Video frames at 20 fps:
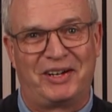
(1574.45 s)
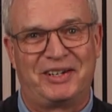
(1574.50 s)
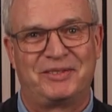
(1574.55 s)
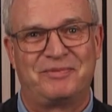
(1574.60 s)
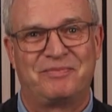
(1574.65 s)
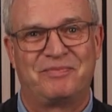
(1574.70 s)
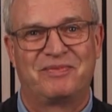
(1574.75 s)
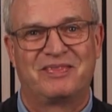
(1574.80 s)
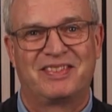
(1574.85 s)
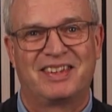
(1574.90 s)

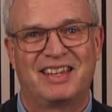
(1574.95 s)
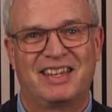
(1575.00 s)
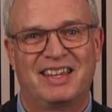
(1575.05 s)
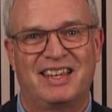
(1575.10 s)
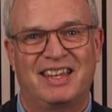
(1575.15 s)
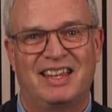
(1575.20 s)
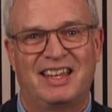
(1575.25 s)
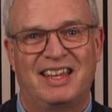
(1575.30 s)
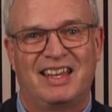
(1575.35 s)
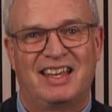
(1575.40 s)

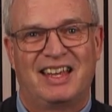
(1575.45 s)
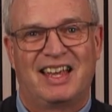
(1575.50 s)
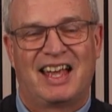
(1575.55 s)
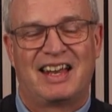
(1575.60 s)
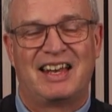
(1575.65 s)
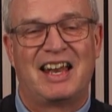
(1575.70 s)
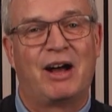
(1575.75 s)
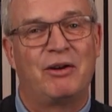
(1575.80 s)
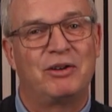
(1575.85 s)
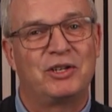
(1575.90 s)

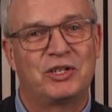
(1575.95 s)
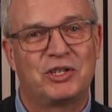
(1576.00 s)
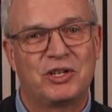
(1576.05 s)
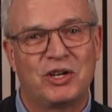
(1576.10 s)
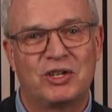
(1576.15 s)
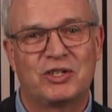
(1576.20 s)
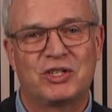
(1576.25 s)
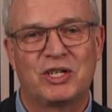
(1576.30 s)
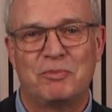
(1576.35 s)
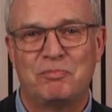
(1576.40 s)
And now it's
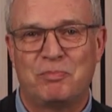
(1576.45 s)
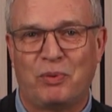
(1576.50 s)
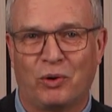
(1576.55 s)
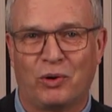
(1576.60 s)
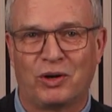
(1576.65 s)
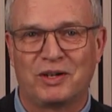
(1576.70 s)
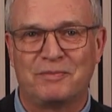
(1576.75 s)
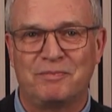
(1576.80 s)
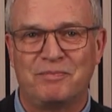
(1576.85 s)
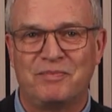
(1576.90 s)
just
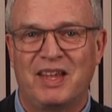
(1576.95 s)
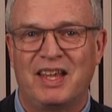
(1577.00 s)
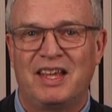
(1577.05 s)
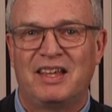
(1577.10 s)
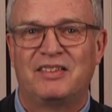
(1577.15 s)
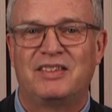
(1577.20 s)
important